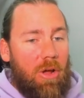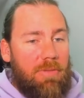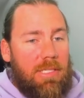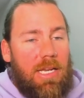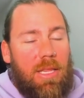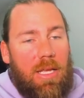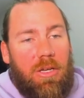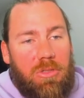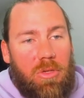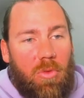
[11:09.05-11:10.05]
If there's anything
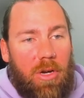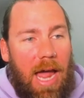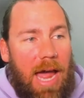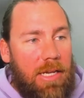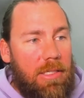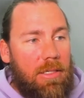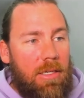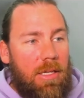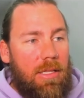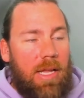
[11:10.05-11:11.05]
else you want added,
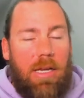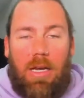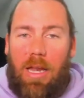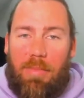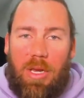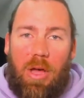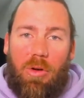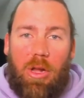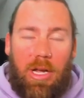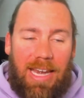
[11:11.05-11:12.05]
then let me know
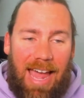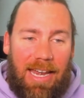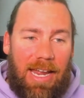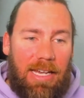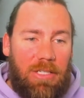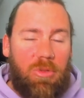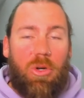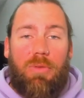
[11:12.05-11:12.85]
and I can add that into it.